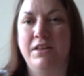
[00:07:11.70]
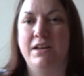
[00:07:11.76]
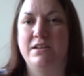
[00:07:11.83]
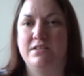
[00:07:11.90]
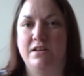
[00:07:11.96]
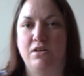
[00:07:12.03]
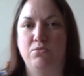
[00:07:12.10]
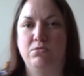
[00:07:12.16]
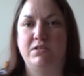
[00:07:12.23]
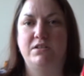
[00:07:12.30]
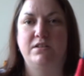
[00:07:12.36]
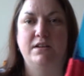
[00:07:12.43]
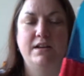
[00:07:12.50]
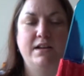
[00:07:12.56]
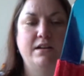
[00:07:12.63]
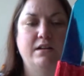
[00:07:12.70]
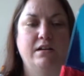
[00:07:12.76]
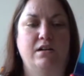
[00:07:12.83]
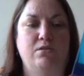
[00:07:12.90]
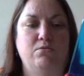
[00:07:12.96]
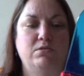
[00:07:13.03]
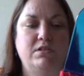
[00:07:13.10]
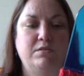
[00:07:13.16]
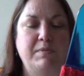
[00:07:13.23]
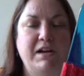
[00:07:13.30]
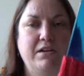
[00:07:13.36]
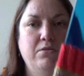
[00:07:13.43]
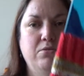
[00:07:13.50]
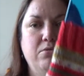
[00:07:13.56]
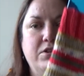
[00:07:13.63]
think it's gold stellina, gold
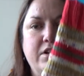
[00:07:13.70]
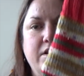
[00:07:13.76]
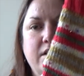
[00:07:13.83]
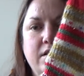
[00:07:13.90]
speckled